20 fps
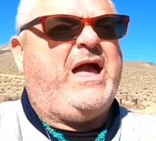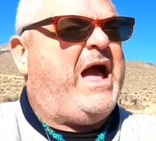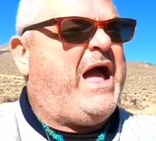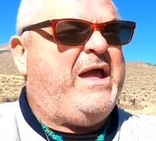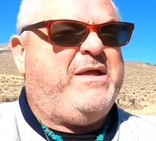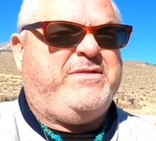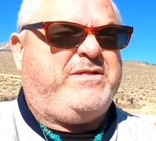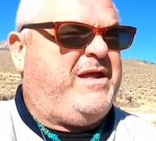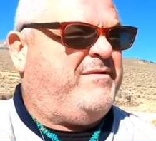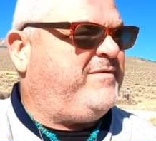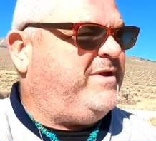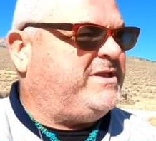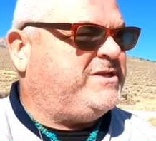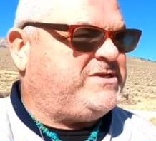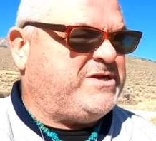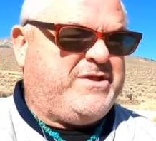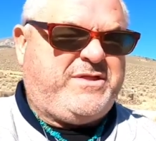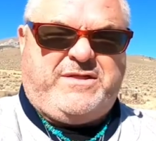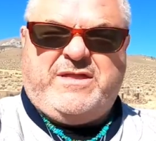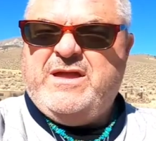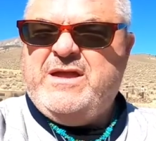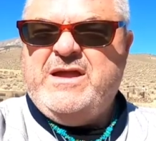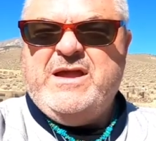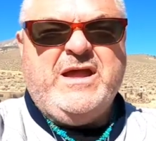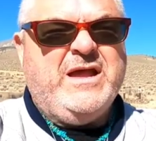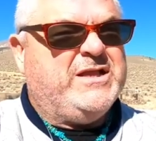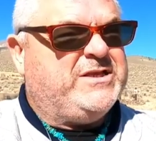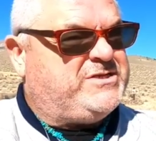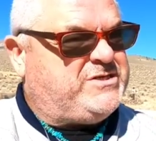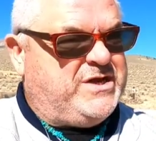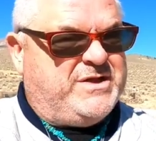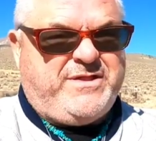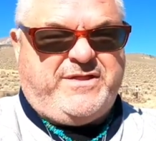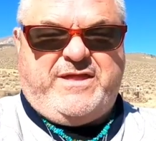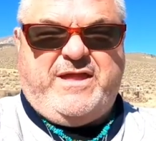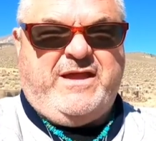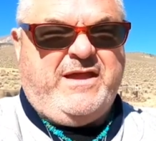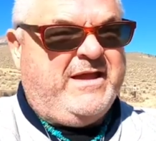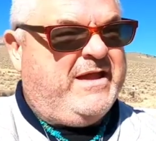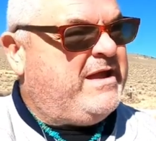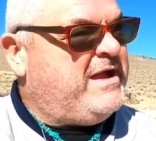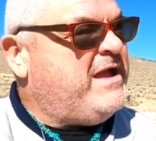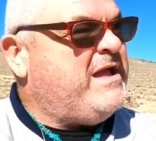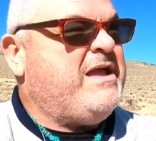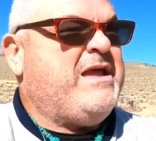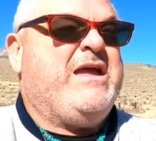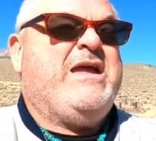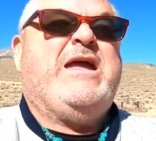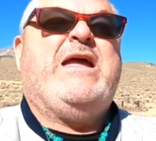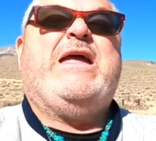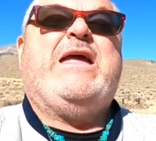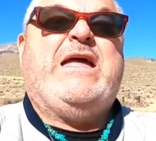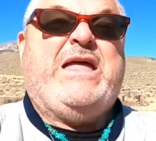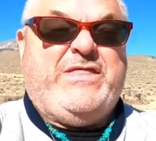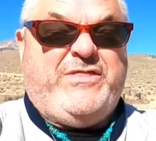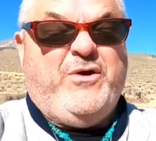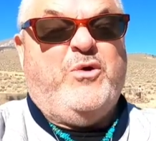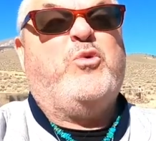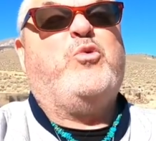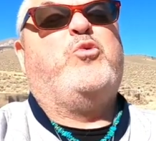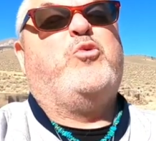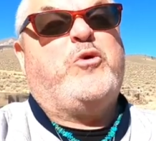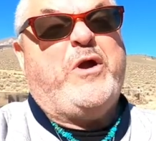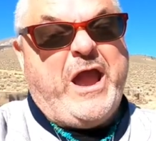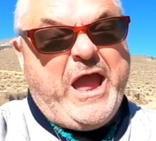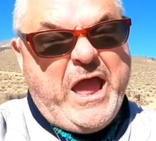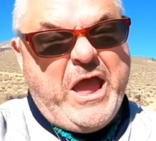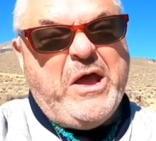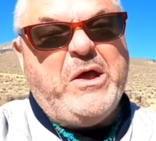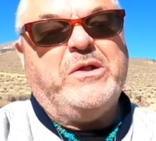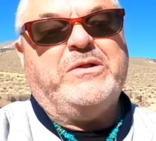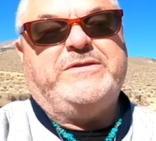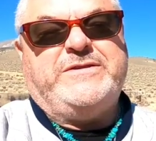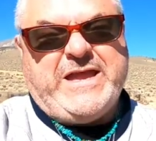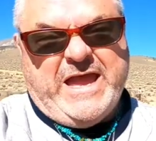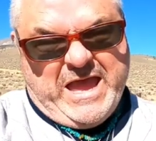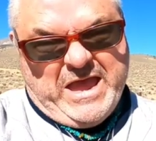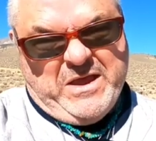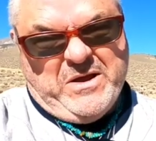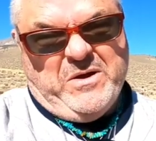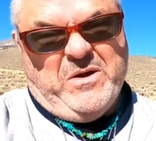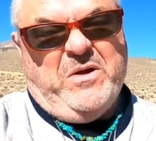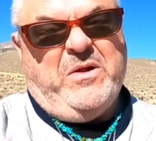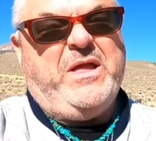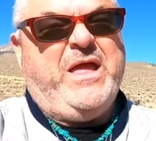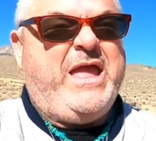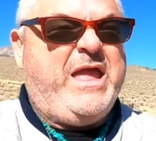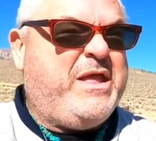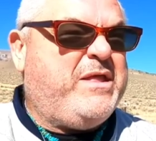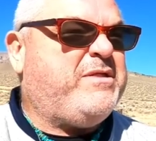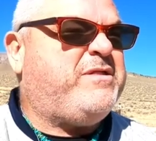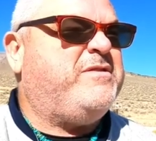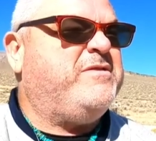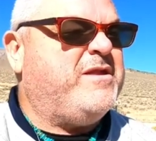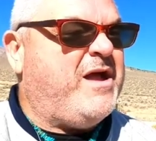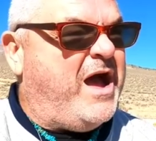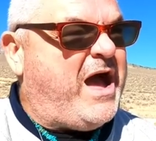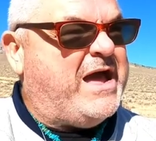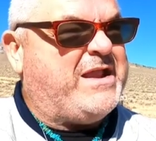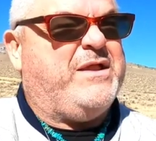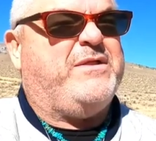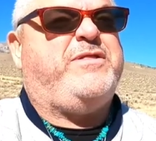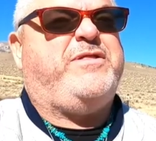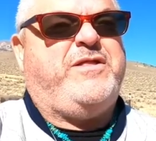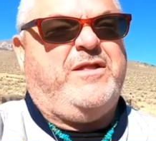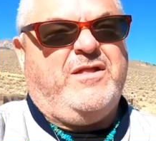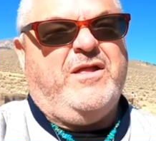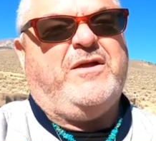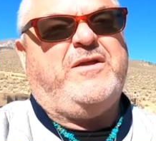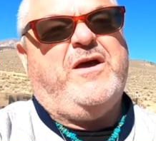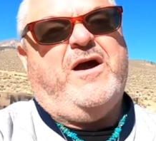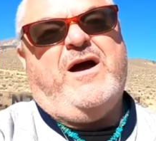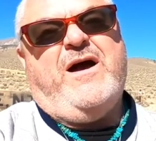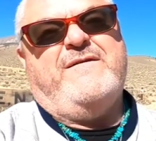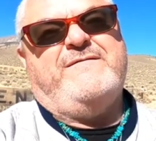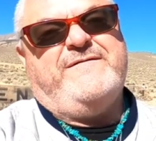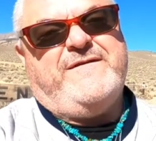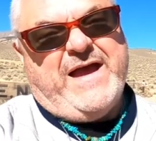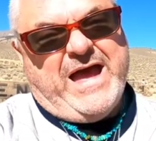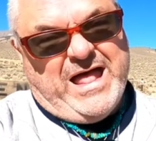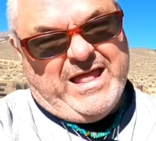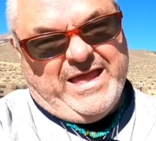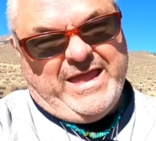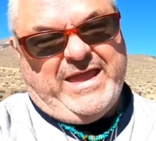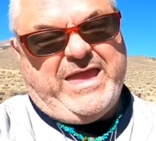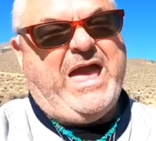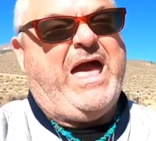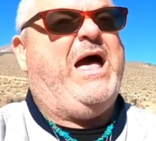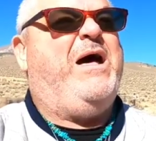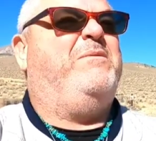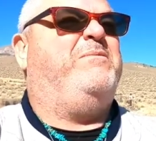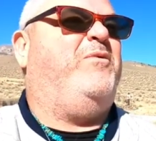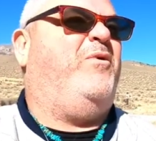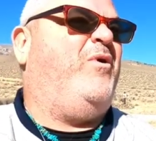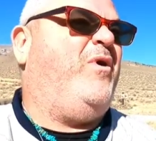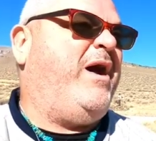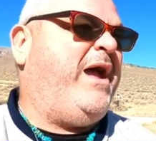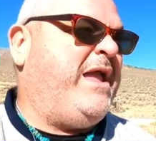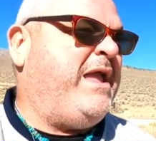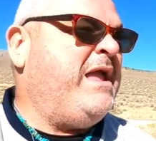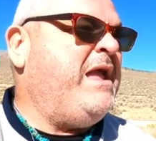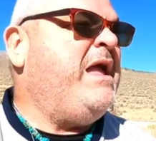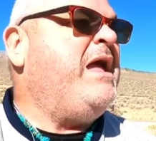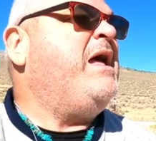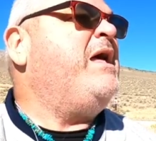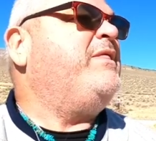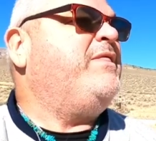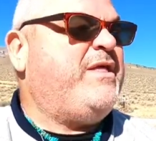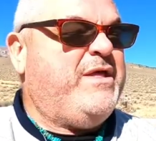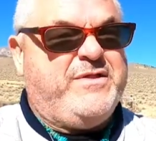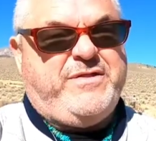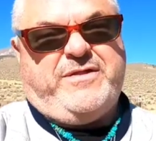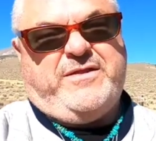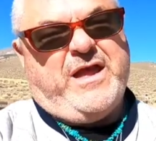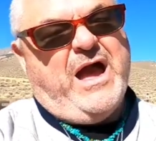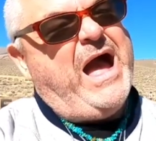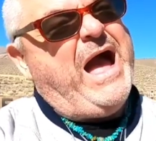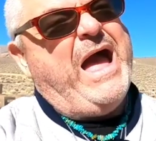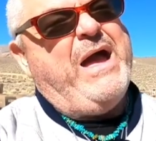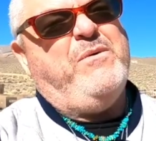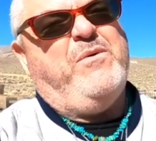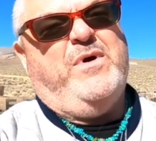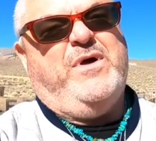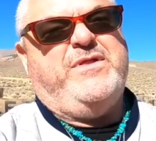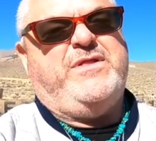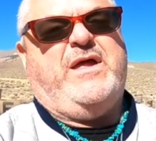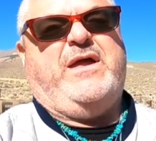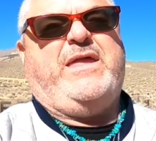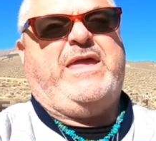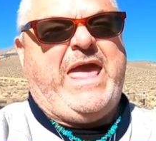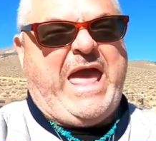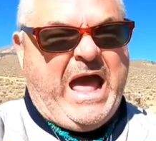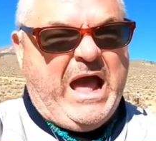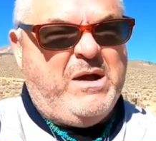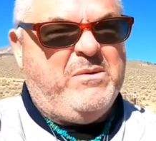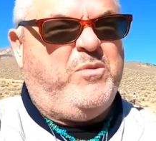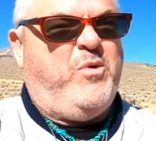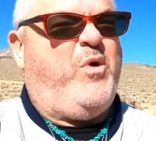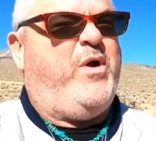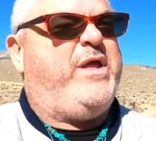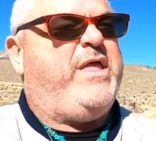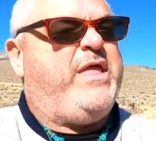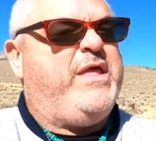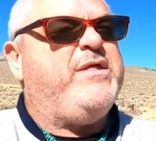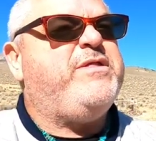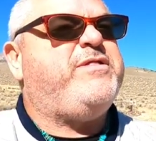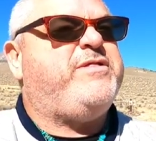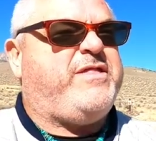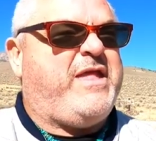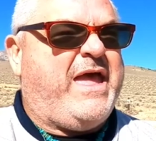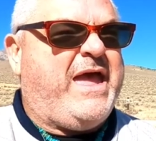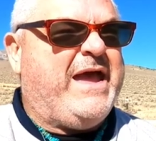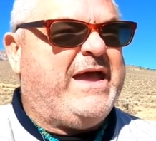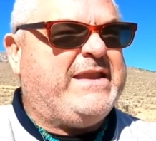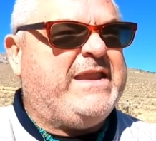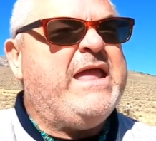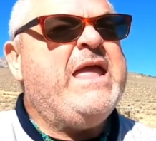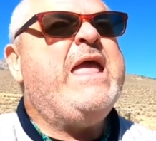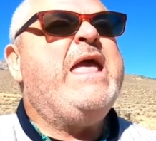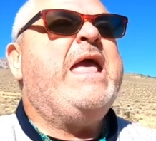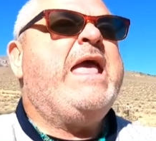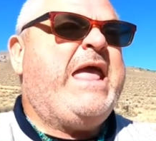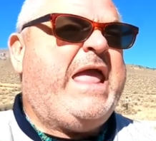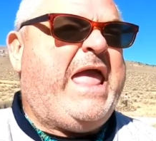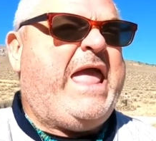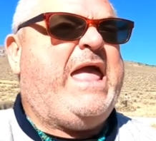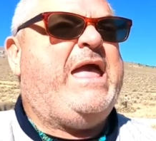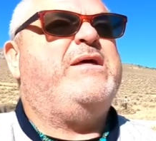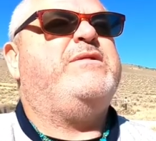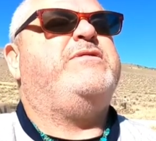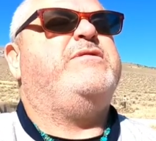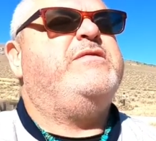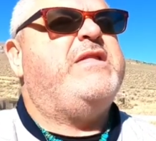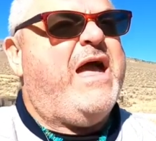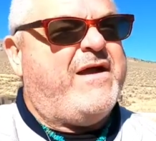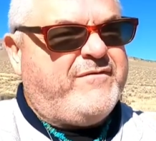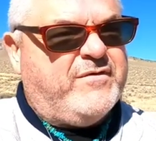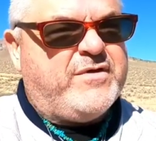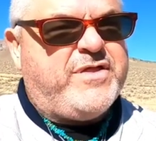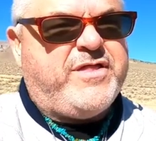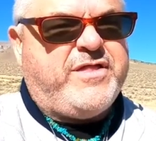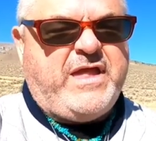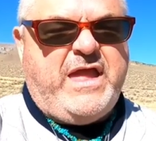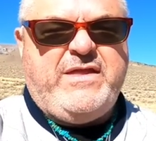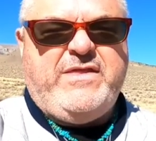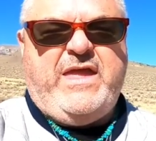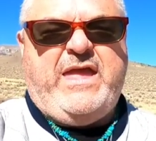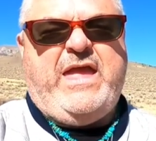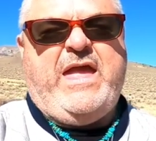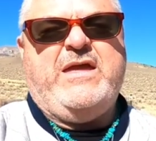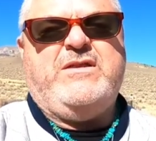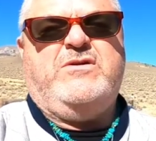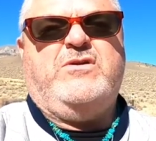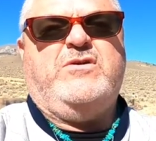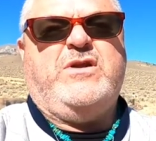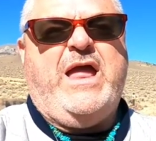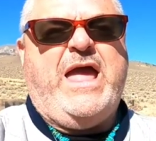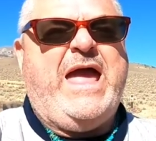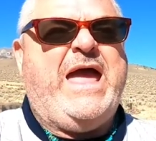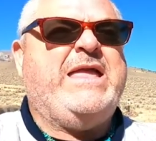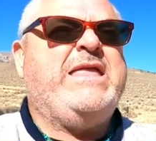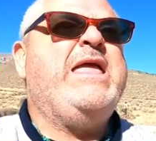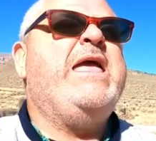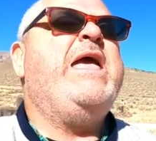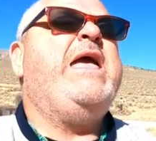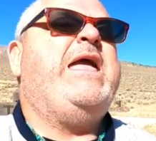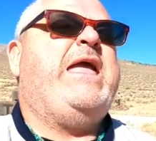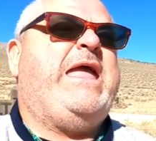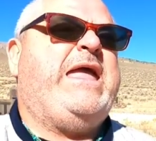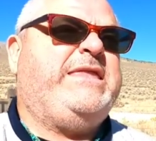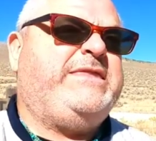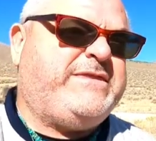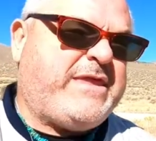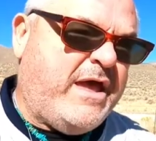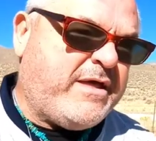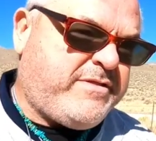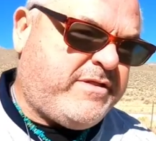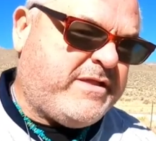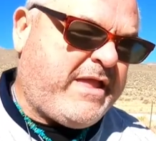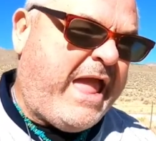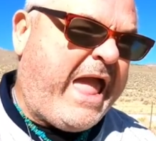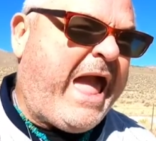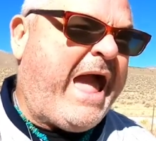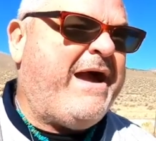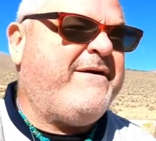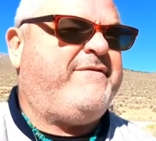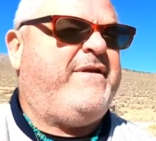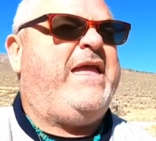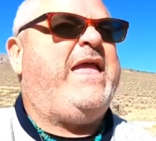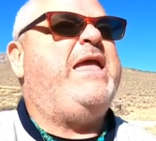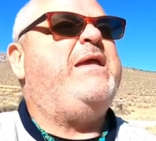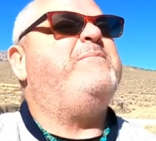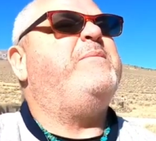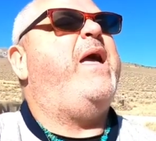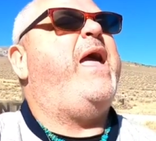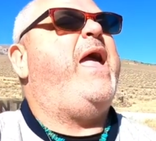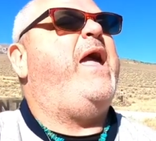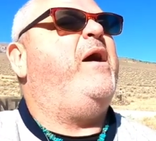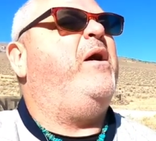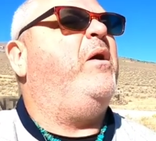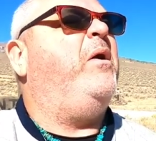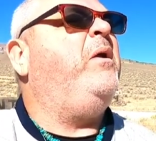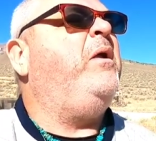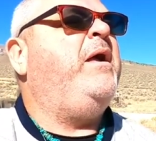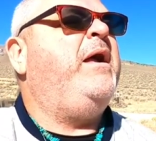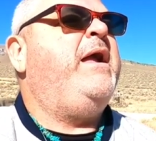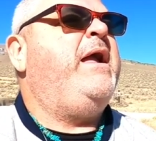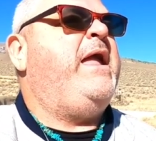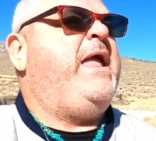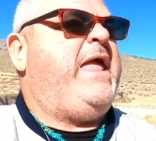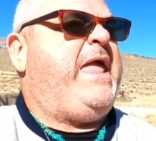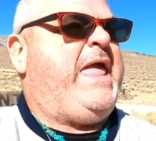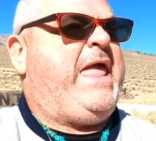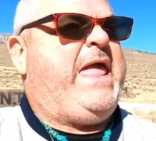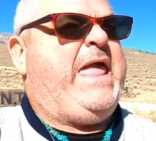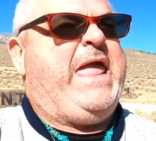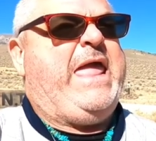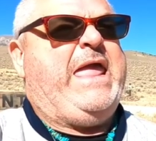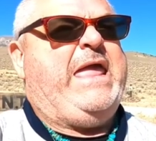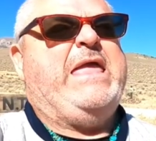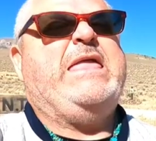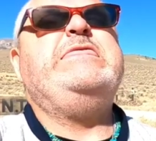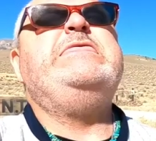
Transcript: guys i mean just just the real deal he's not a silicon valley cowboy this guy was a cowboy he said he has never seen the internet he doesn't have email he